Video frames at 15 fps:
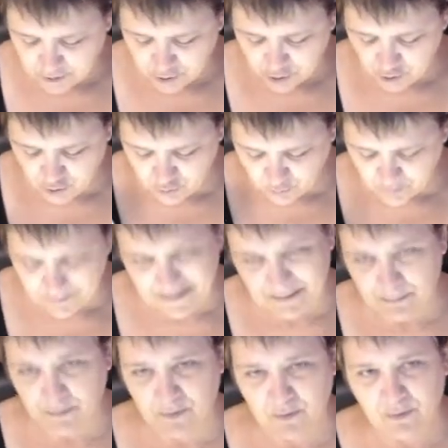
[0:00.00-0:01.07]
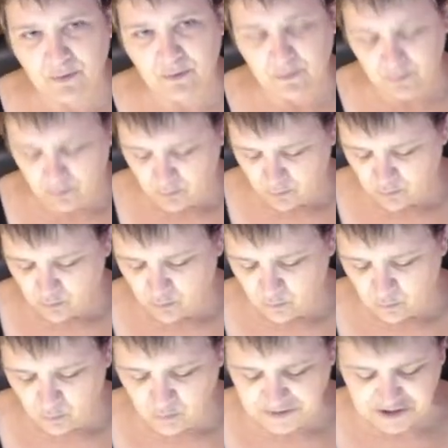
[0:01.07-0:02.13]
you remember
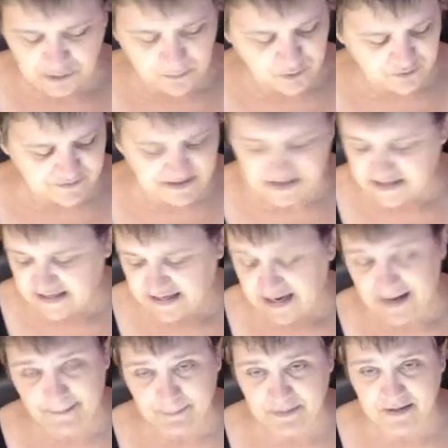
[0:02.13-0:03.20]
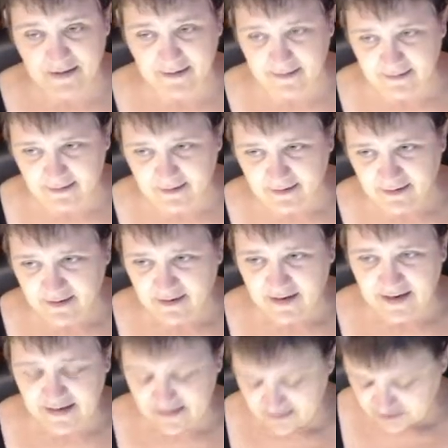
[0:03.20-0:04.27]
which movie that happened in.
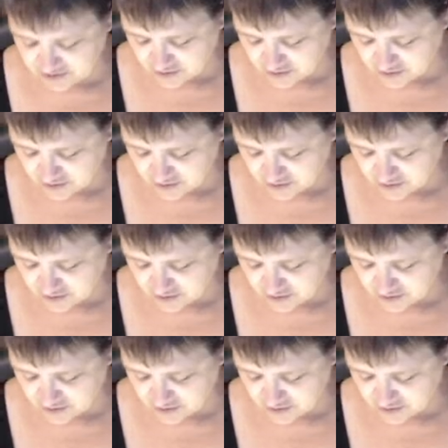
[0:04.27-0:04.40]
And so